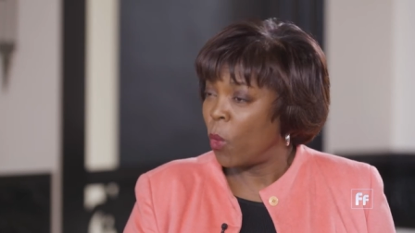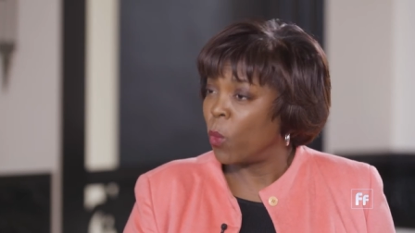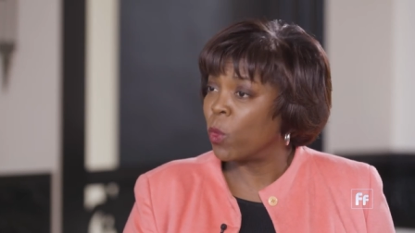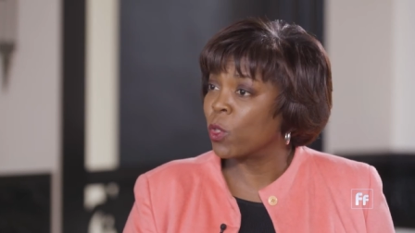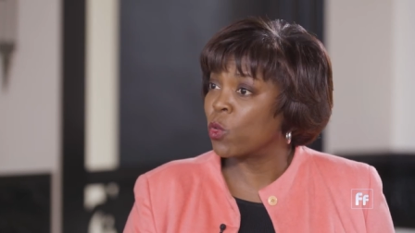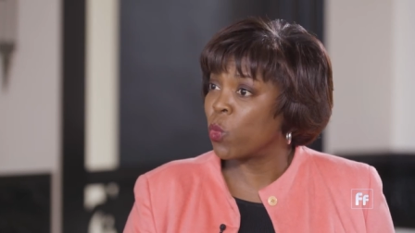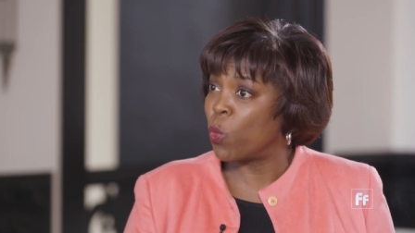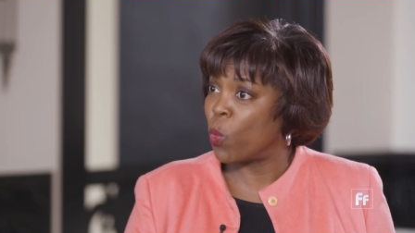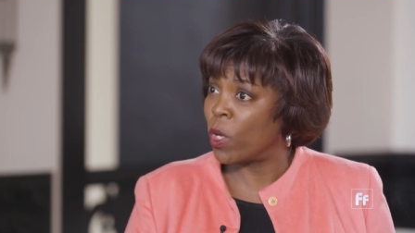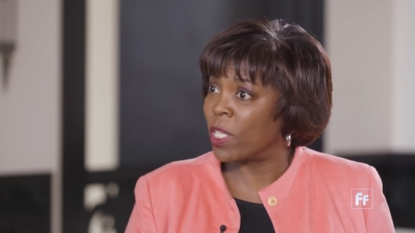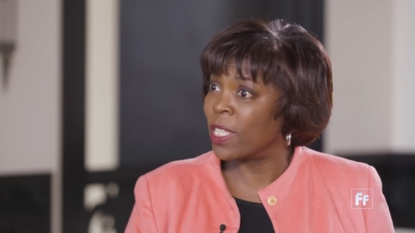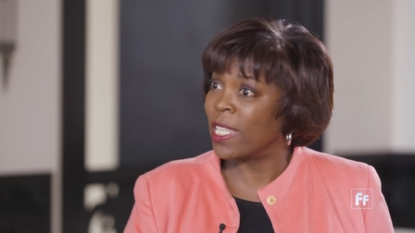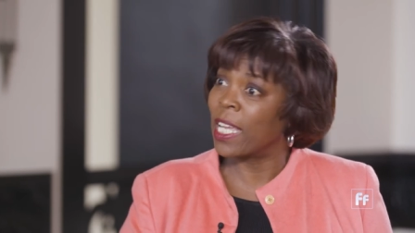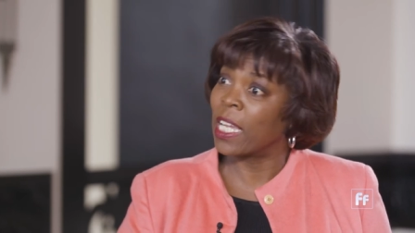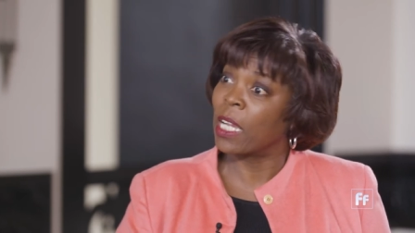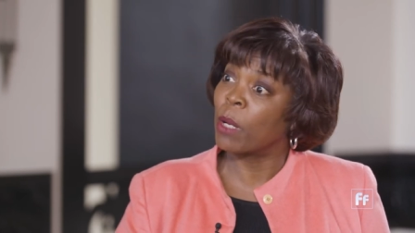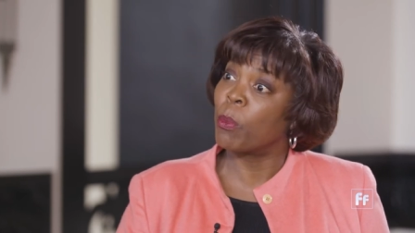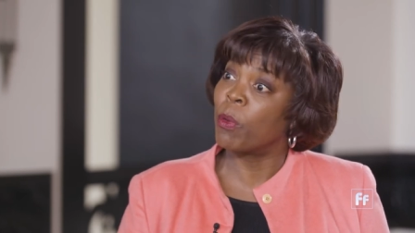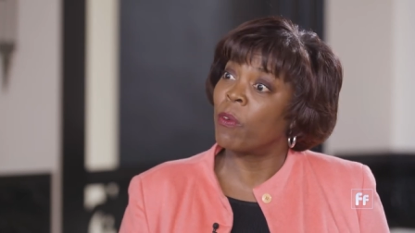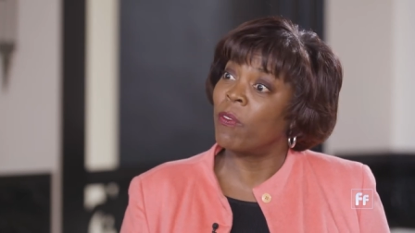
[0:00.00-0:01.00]
was one
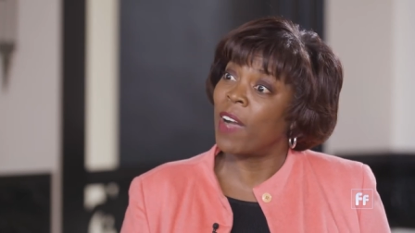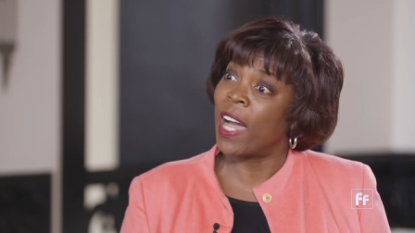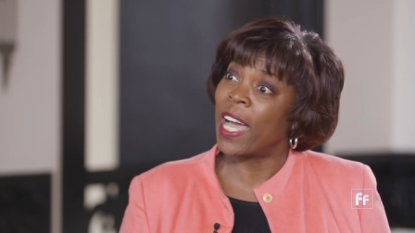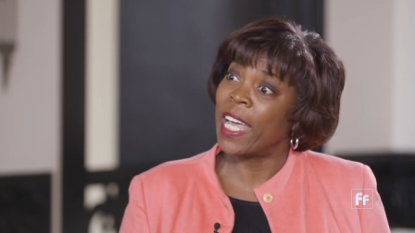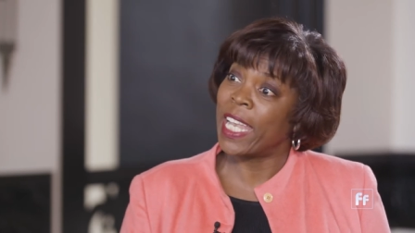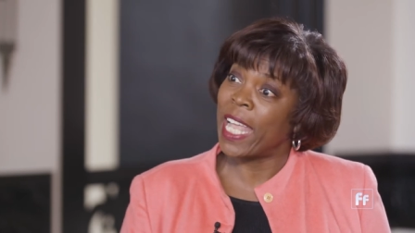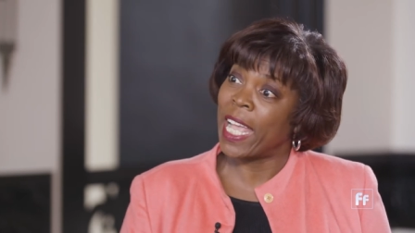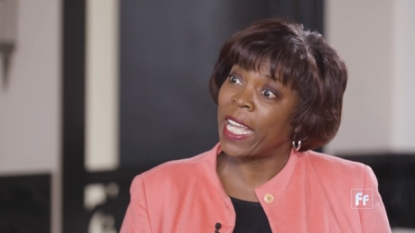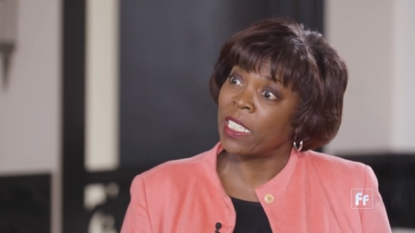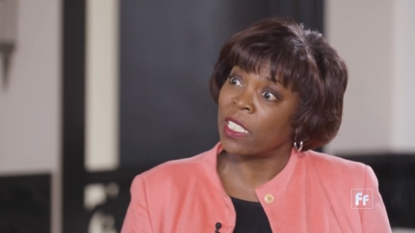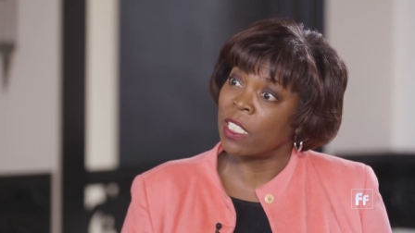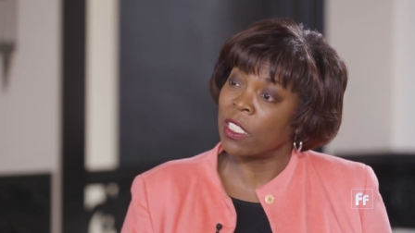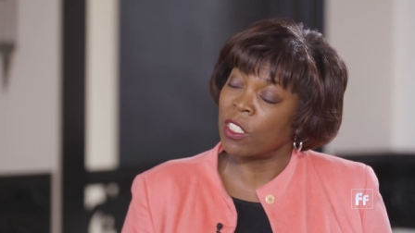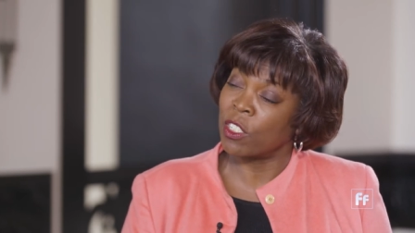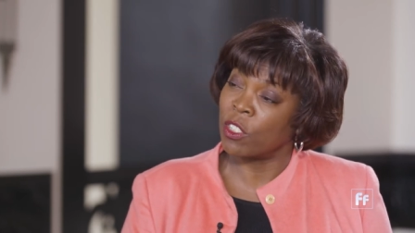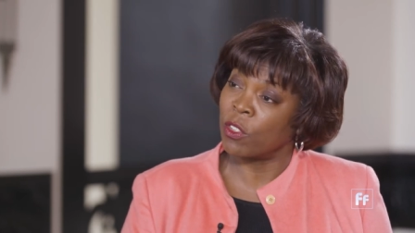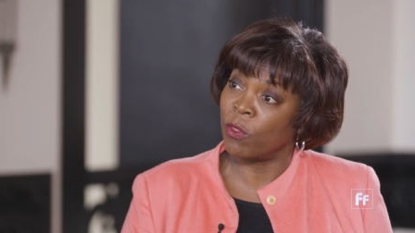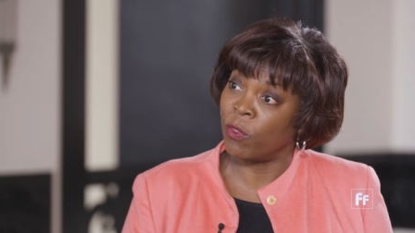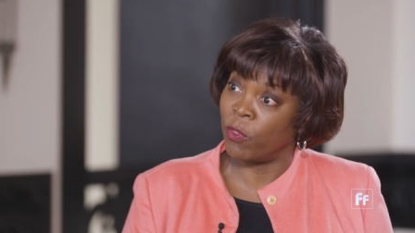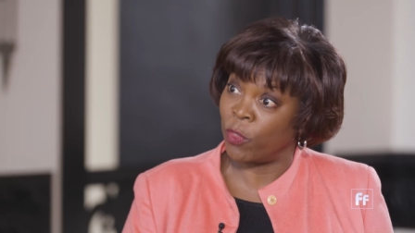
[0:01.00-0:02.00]
that could provide access
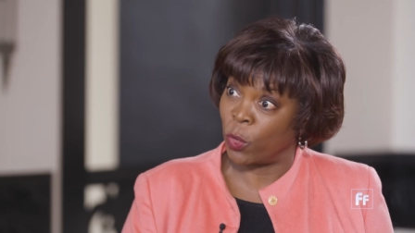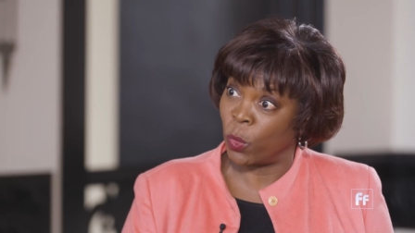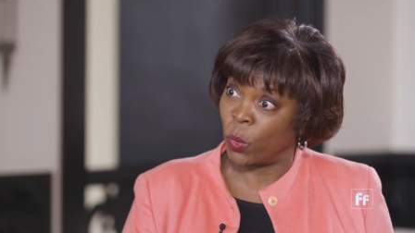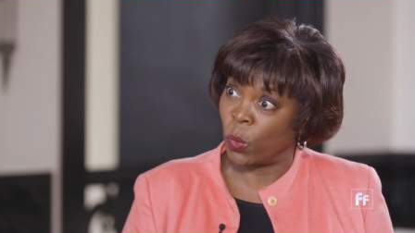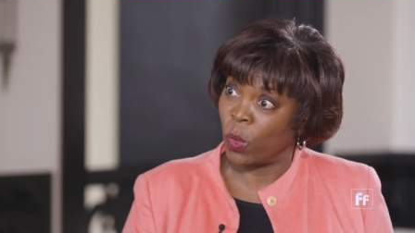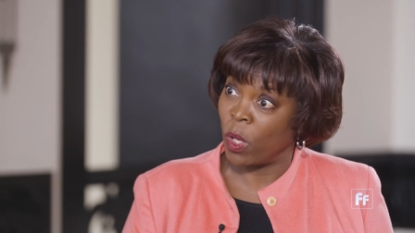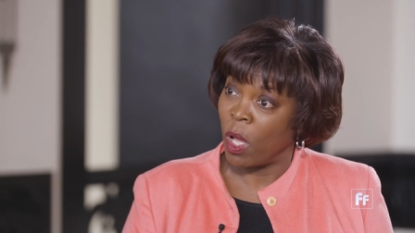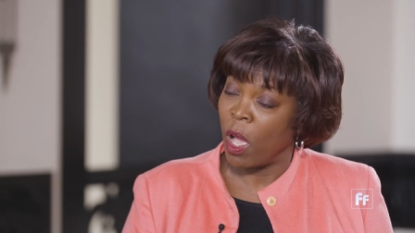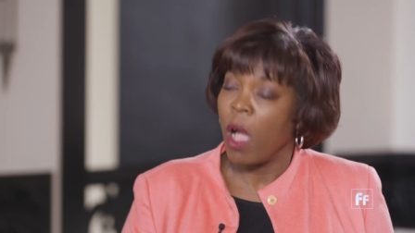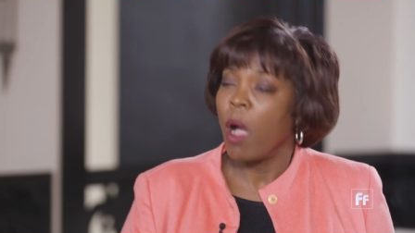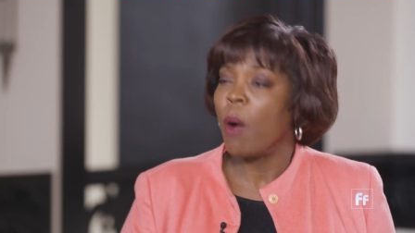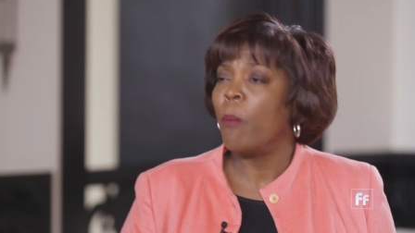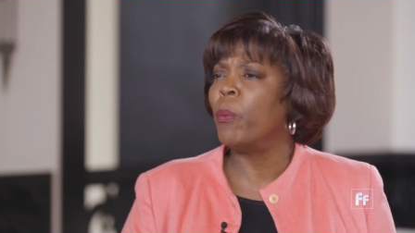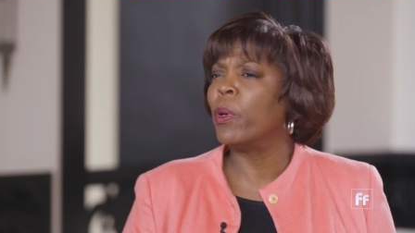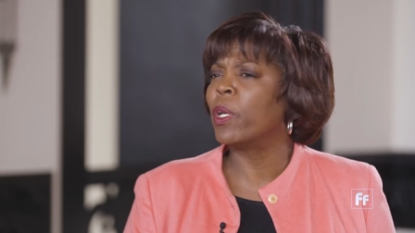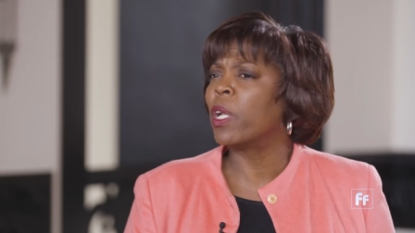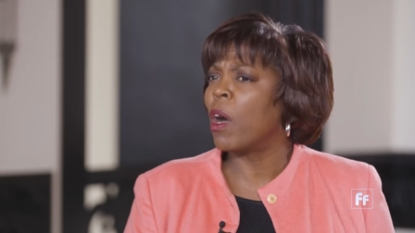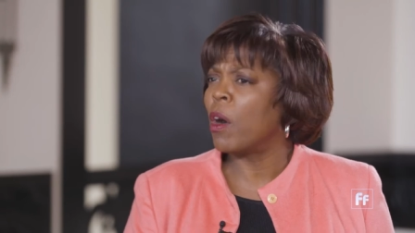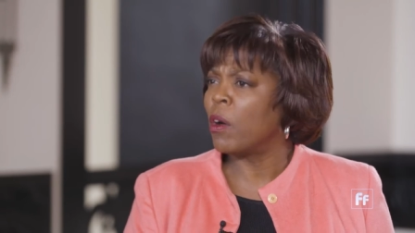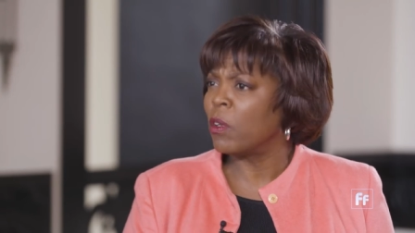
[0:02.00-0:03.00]
to food,
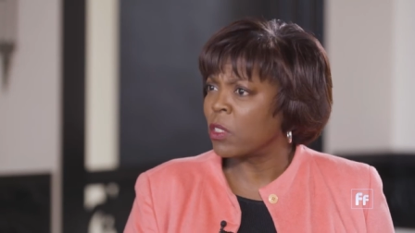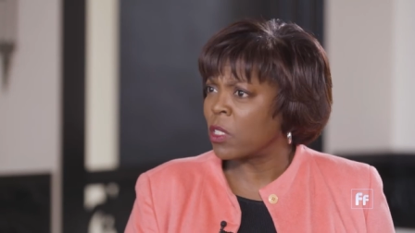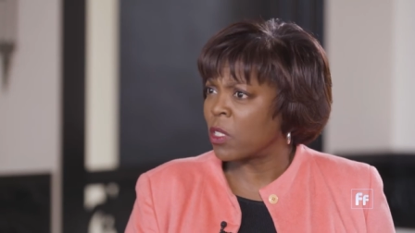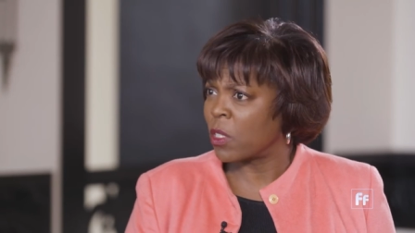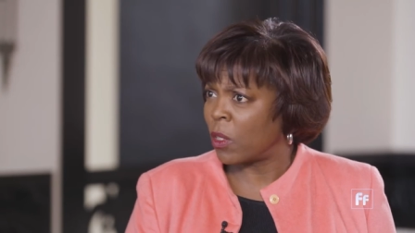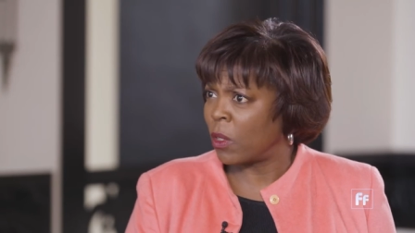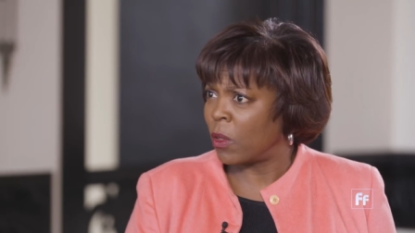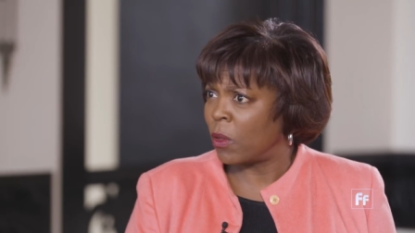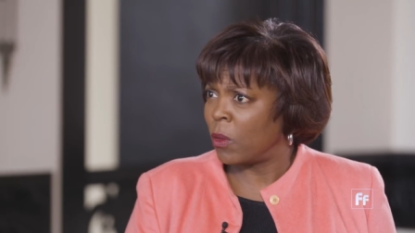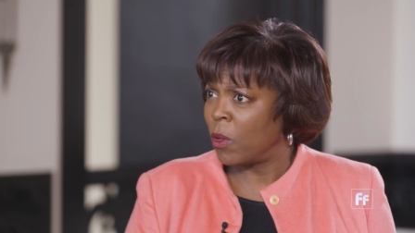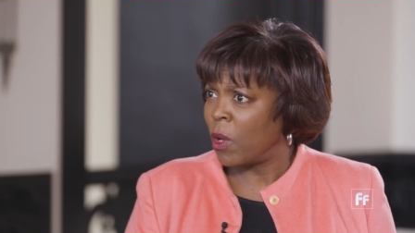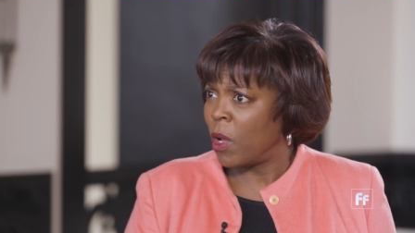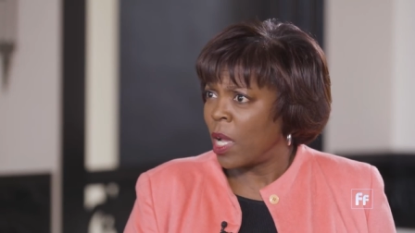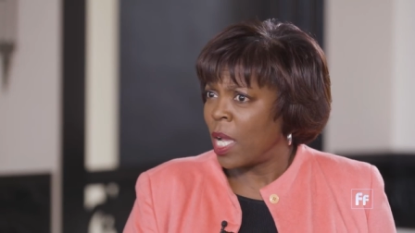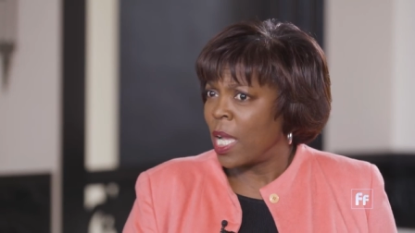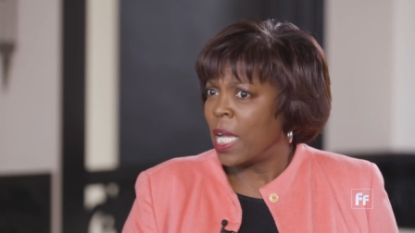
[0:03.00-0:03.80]
but also